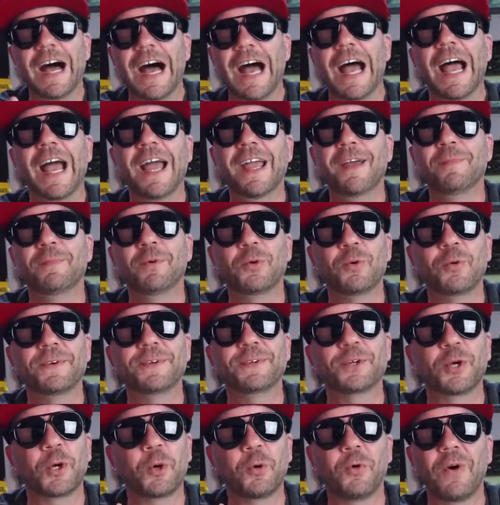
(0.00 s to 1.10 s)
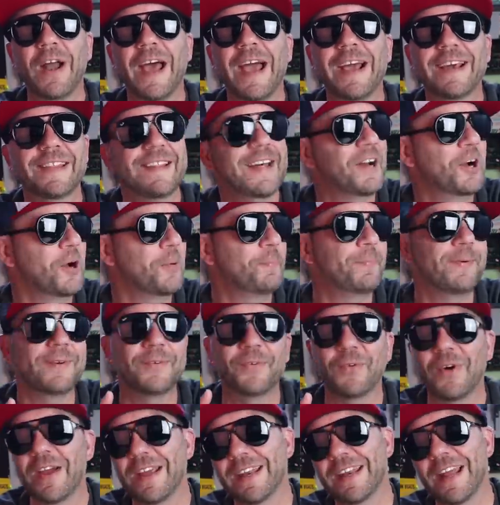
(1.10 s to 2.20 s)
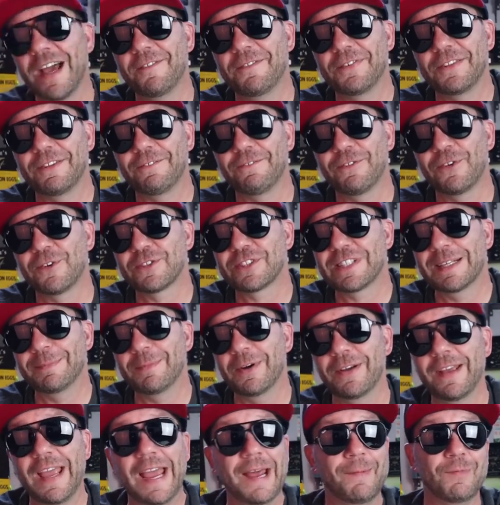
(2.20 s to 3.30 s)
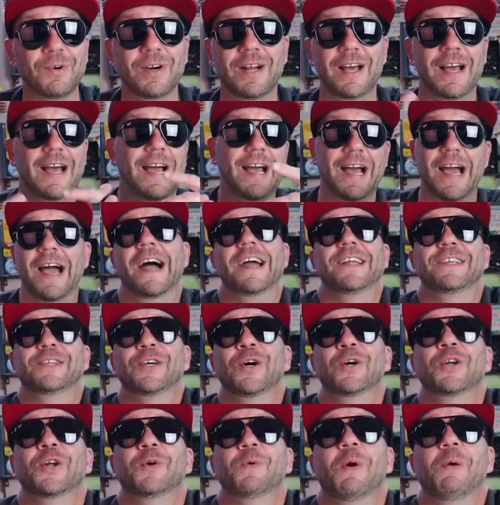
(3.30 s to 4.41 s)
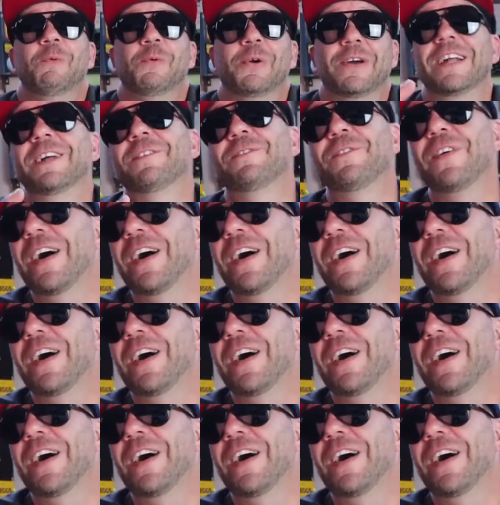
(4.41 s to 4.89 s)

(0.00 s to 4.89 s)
I am going to crack that open right now for the first time on camera. I don't know what we're gonna